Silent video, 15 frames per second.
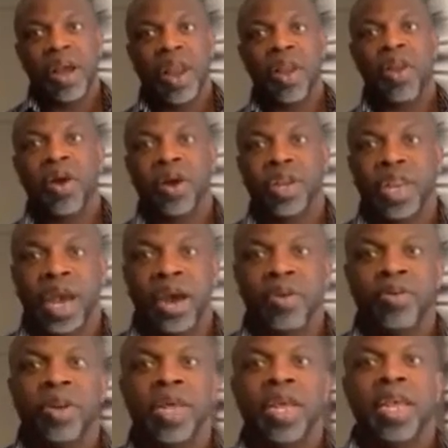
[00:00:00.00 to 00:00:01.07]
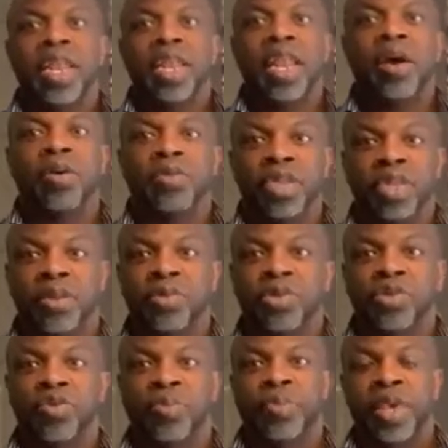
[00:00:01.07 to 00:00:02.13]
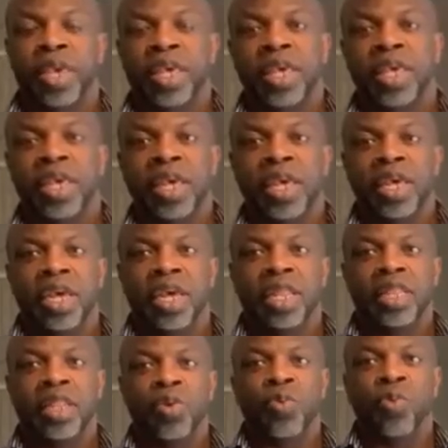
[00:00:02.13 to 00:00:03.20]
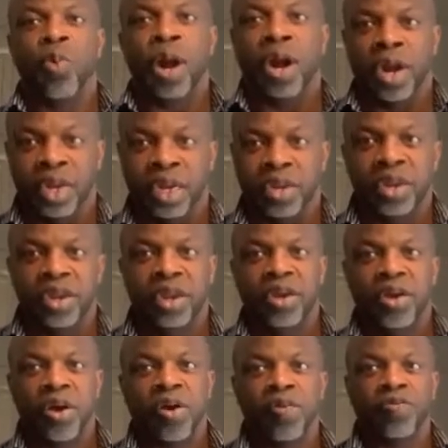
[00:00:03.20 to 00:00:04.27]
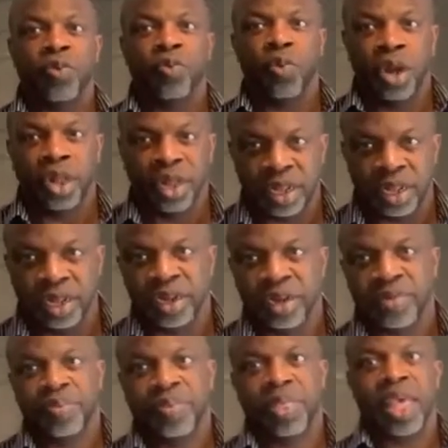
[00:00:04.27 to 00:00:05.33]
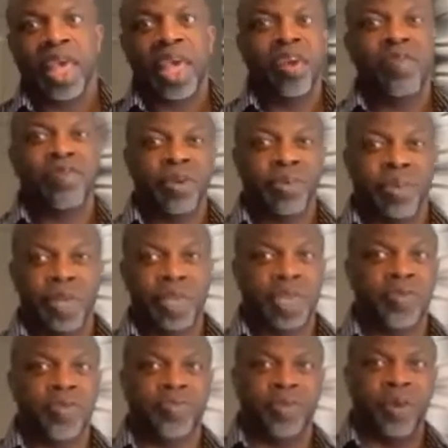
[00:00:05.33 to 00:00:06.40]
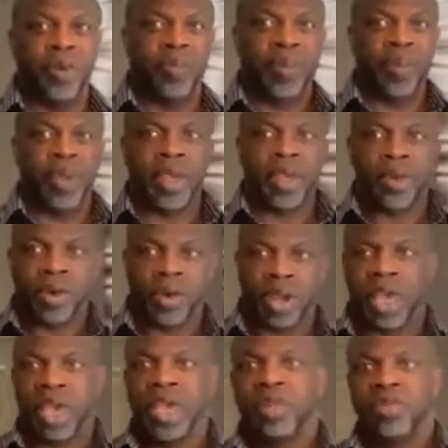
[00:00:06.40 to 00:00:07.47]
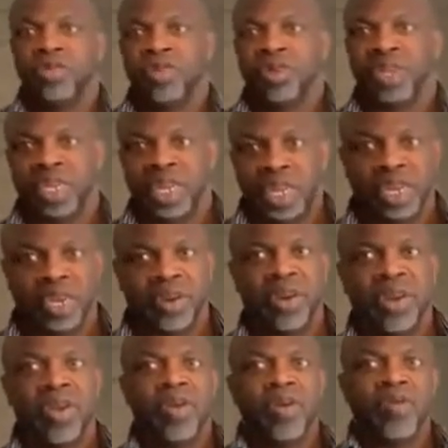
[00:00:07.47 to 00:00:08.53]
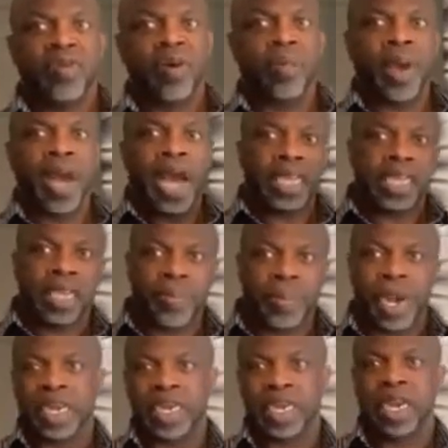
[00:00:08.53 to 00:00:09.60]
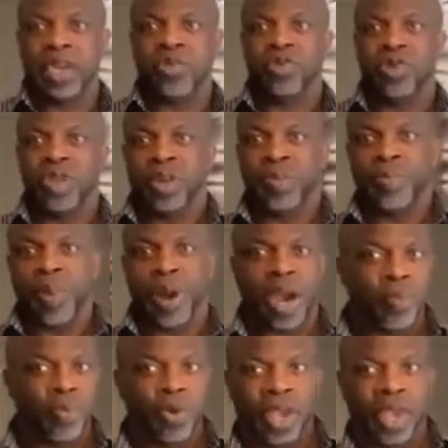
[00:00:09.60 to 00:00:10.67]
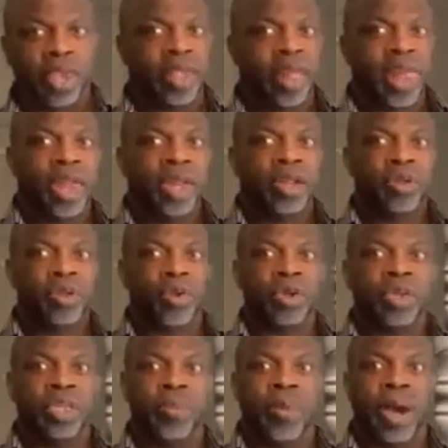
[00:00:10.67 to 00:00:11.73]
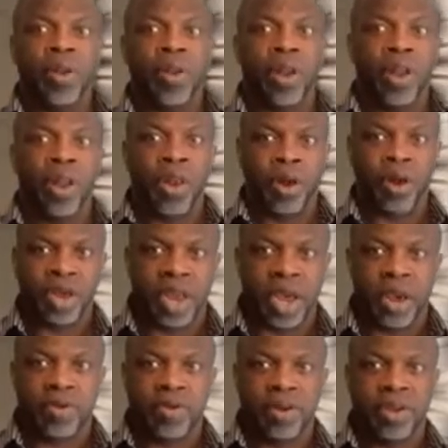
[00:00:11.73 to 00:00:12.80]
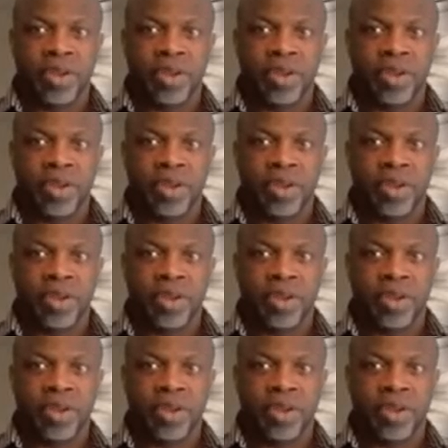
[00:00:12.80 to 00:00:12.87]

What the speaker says: Lockdown now seems to be the word of the world. Everybody from A to Z, from Azerbaijan to Zimbabwe, talks about lockdown.